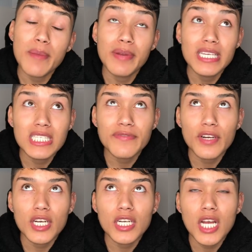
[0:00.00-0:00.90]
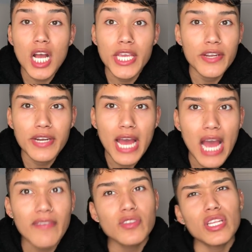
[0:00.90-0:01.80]
had braces for a year and a
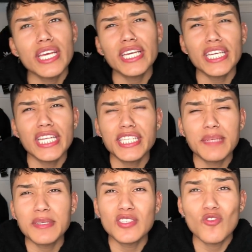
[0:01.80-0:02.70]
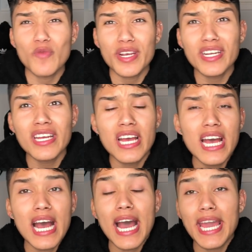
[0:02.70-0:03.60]
half, so like it's gonna be so weird.
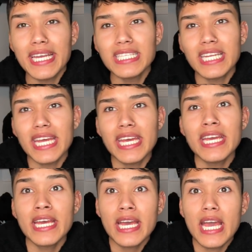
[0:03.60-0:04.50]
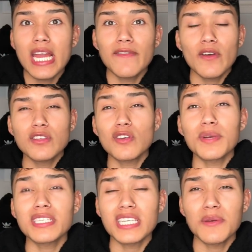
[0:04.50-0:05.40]
I ate today and it felt so
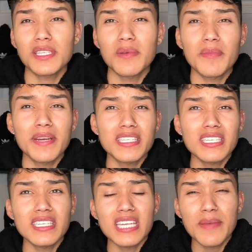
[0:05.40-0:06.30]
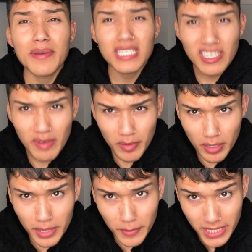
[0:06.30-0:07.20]
weird to eat without my braces, and because I have my permanent